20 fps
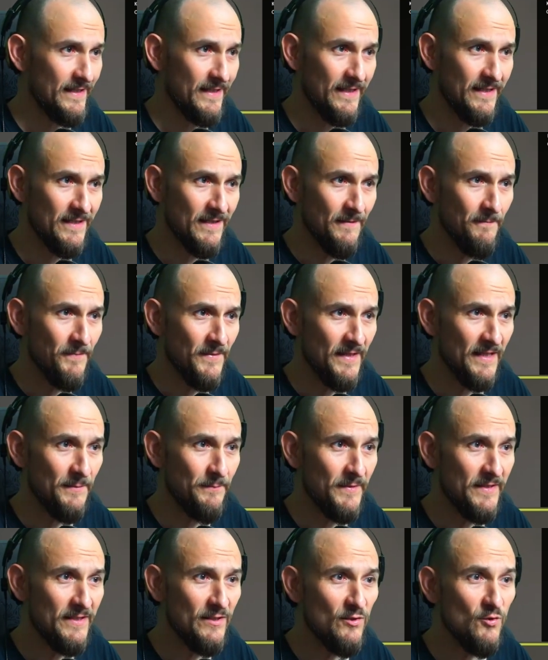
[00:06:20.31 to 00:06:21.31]
I am
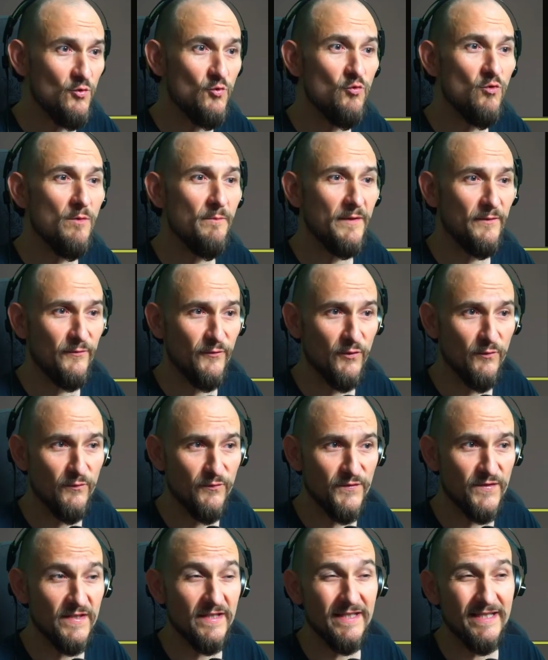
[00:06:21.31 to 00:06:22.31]
here only with 15
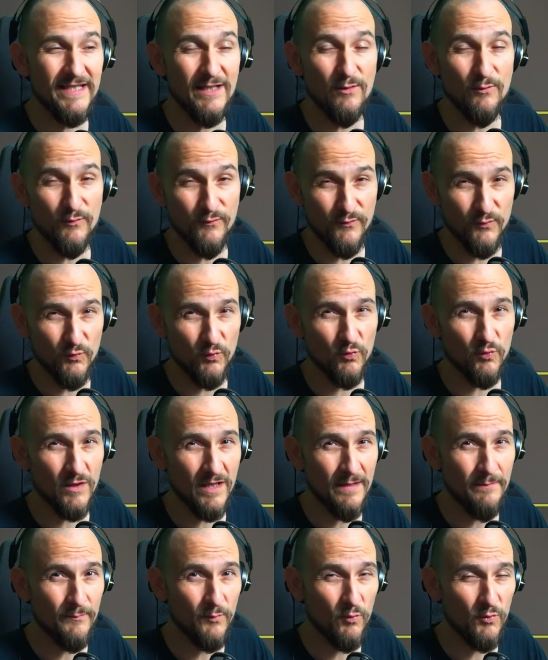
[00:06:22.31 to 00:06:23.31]
kilos
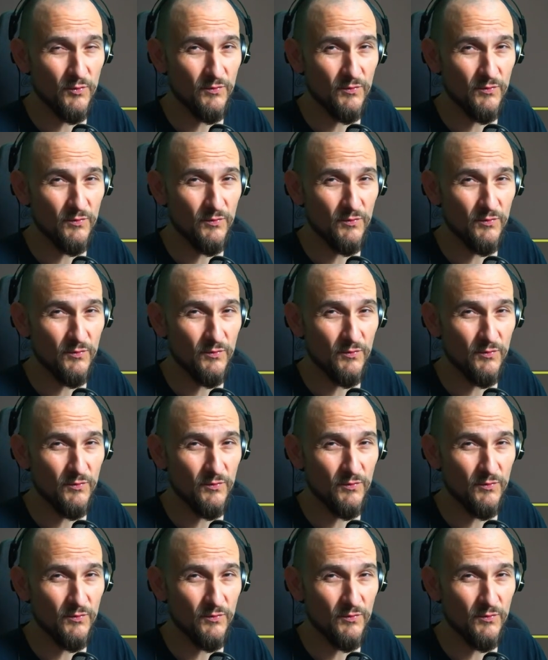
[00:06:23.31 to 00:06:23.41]
fluorocarbon.